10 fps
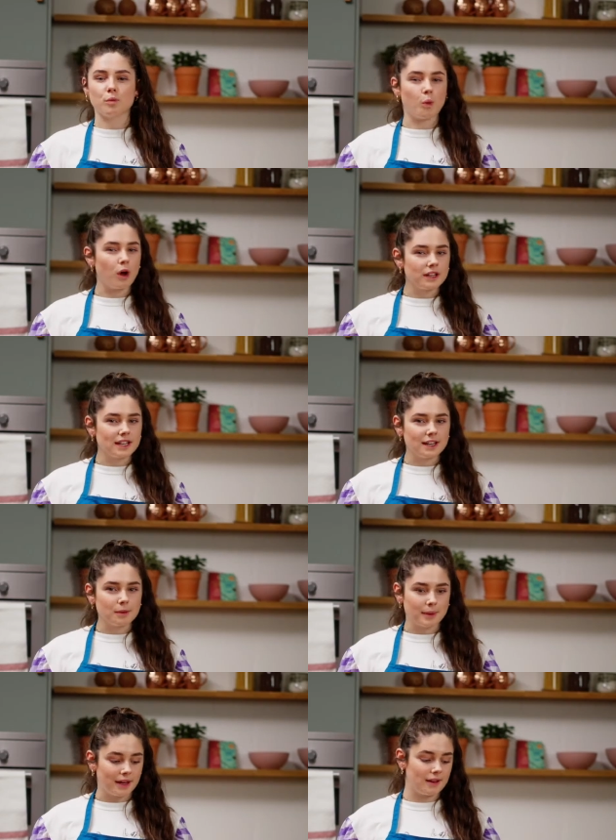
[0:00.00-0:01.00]
one little
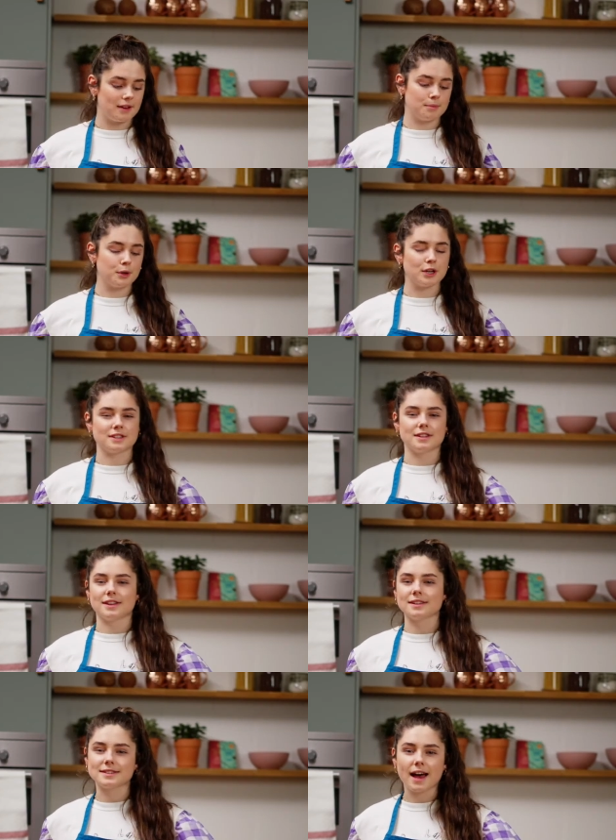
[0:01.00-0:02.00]
bit and put it to
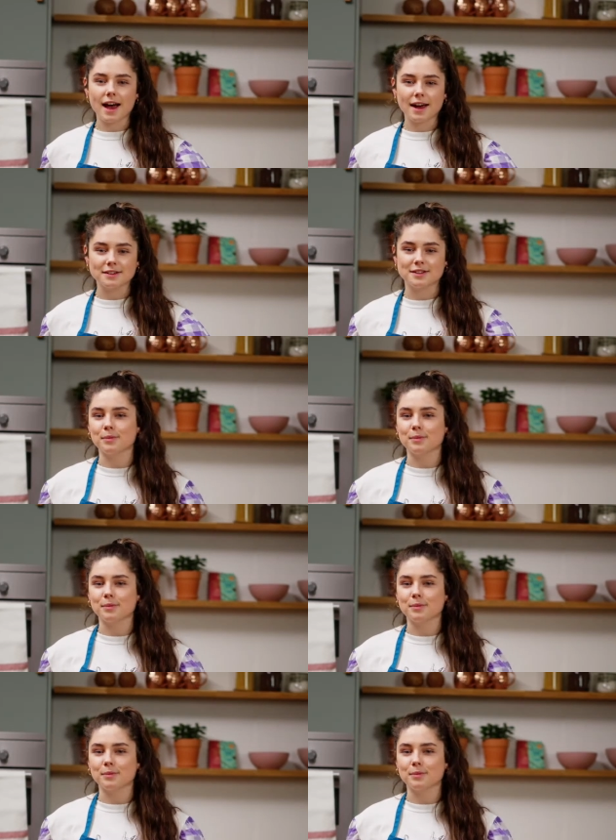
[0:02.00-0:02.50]
the side, so then we